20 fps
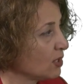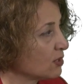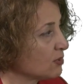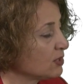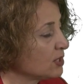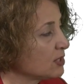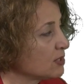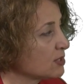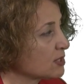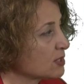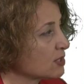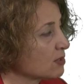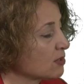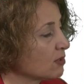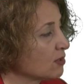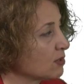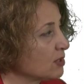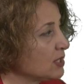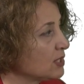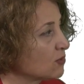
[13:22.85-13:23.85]
there is
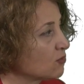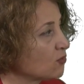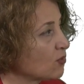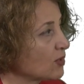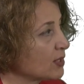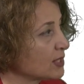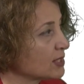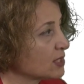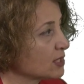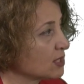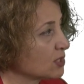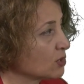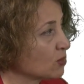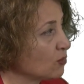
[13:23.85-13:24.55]
increase in the